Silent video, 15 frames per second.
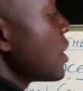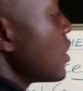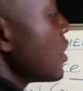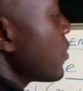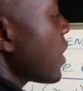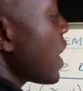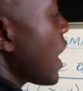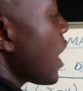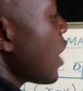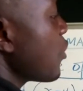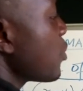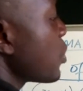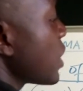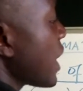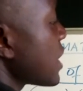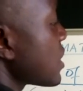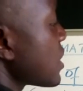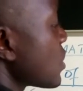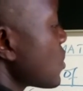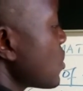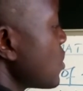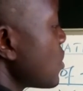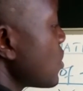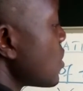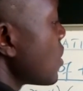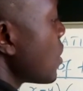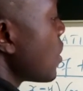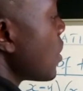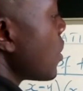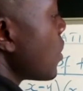If I have plus 2
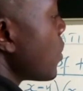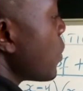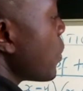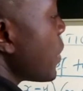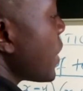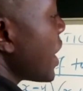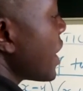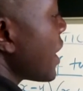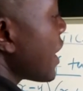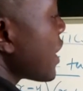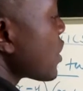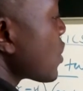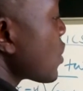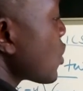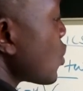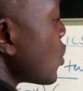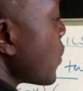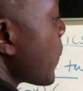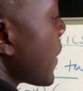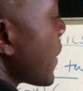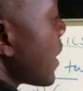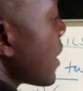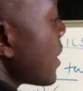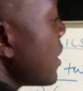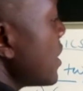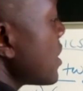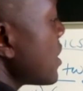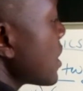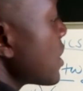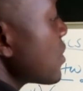minus 2,
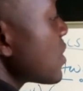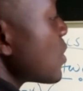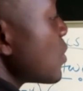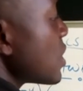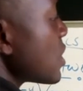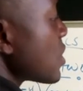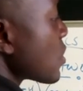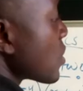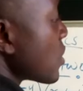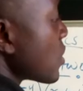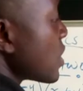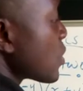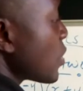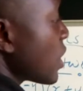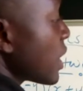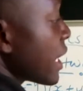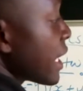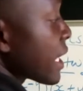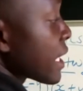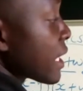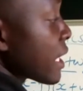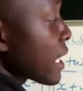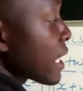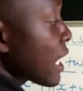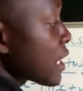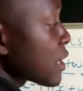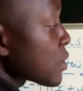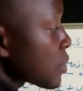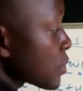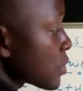this gives me 0. It's more like they
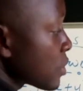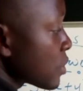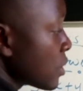cancel.